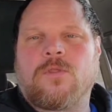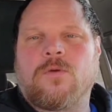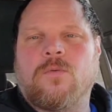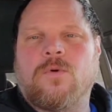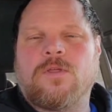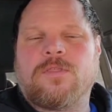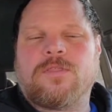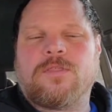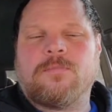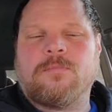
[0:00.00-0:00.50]

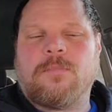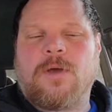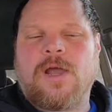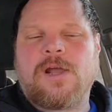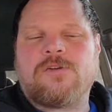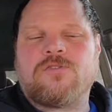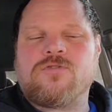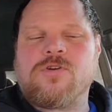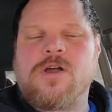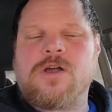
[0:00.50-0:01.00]
with
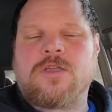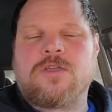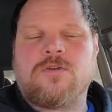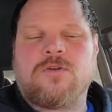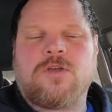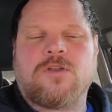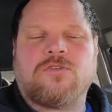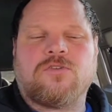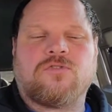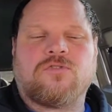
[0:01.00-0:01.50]
my truck, you
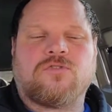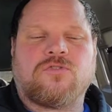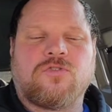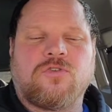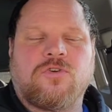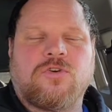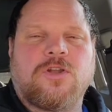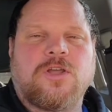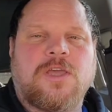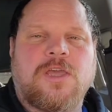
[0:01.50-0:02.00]
can just
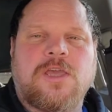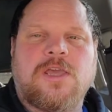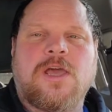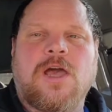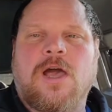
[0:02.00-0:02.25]
turn the key